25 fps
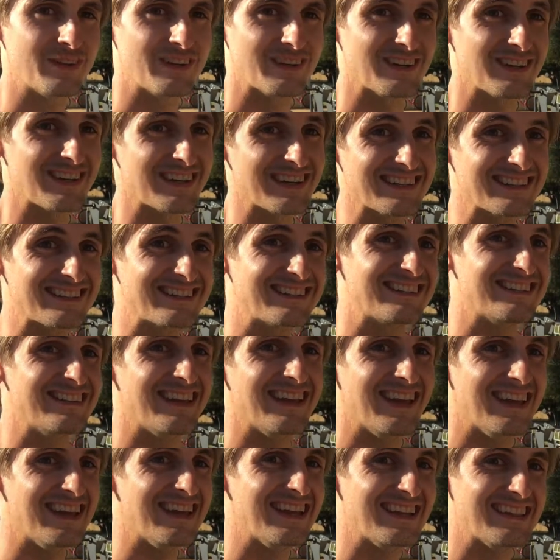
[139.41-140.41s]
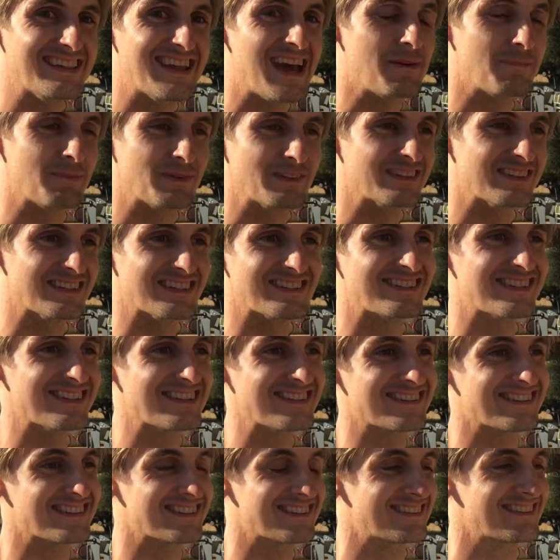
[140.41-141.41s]
You're gonna stay in that
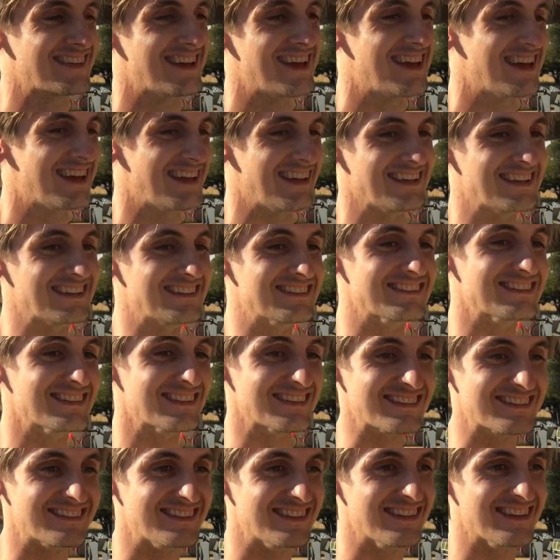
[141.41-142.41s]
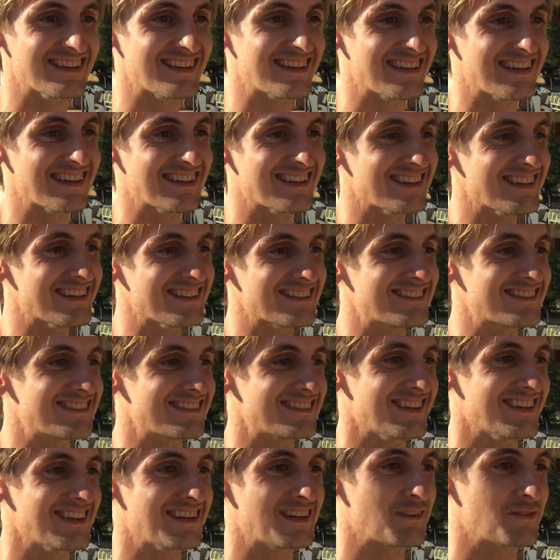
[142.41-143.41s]
position, just existing in this
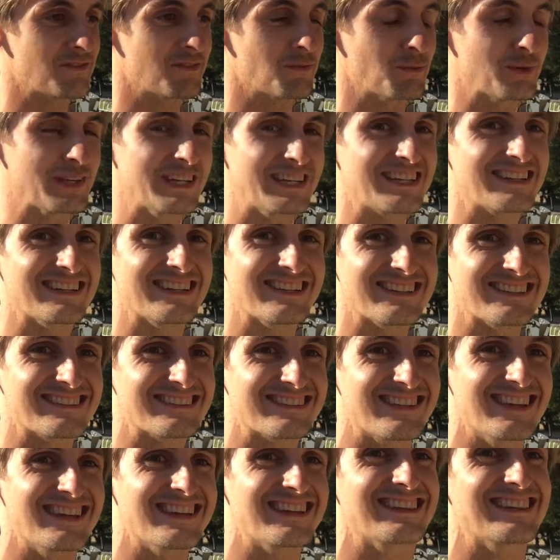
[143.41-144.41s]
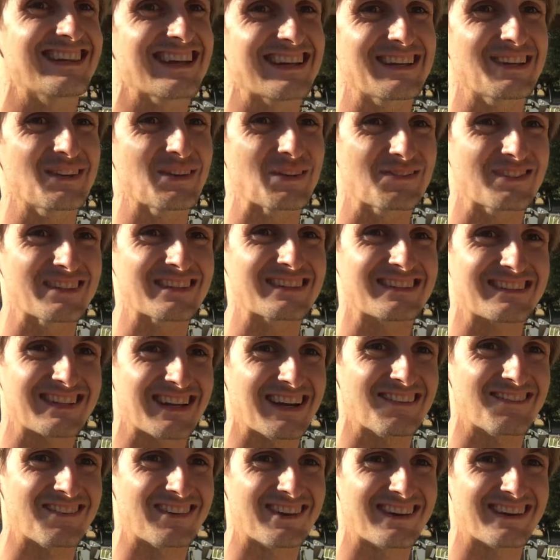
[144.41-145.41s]
state of weakness that you have
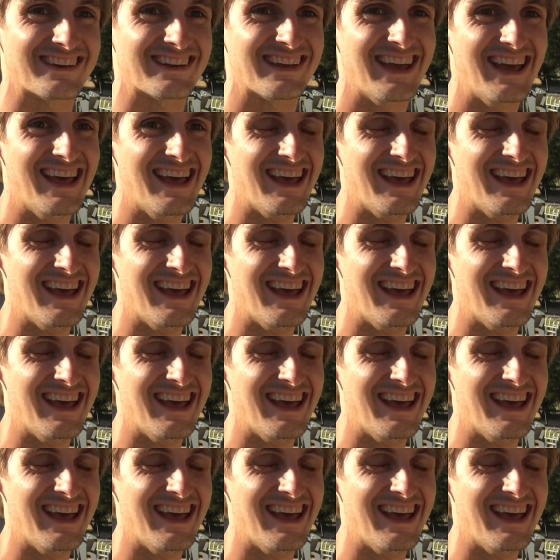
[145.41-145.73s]
discovered,